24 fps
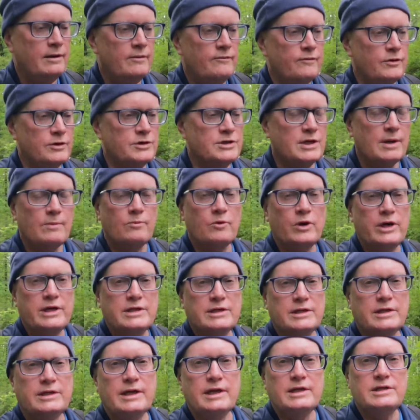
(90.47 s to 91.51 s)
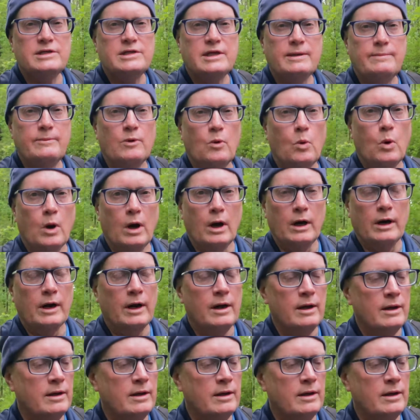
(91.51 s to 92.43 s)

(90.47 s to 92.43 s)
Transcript: for some reason it didn't seem to work.